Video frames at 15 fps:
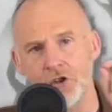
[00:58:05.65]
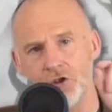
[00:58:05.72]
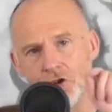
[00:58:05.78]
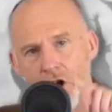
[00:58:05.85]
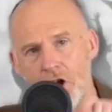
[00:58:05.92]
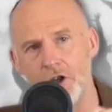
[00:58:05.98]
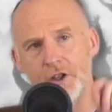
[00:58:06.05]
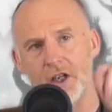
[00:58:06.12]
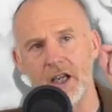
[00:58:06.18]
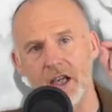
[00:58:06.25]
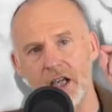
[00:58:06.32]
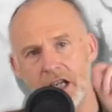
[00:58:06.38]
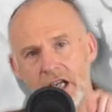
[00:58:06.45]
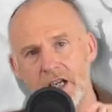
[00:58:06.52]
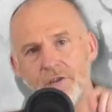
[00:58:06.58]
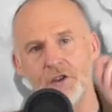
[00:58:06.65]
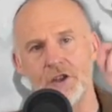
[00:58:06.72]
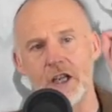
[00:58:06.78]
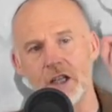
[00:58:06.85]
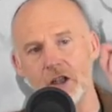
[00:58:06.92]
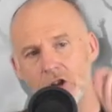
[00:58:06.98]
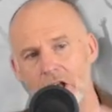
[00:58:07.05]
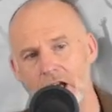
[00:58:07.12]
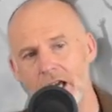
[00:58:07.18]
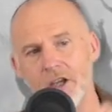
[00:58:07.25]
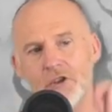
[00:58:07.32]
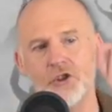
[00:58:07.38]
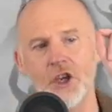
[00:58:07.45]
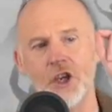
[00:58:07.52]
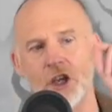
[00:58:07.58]
Not even
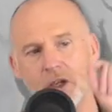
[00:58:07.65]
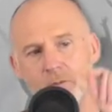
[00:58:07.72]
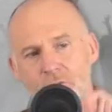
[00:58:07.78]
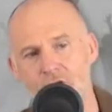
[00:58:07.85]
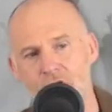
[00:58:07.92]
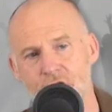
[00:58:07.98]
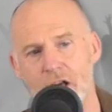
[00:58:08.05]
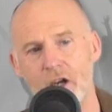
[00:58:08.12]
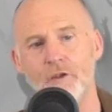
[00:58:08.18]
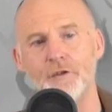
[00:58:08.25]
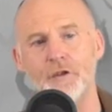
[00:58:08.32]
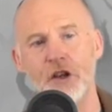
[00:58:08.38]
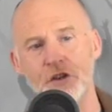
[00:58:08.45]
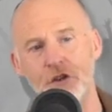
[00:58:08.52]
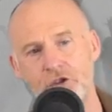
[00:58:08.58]
Elijah himself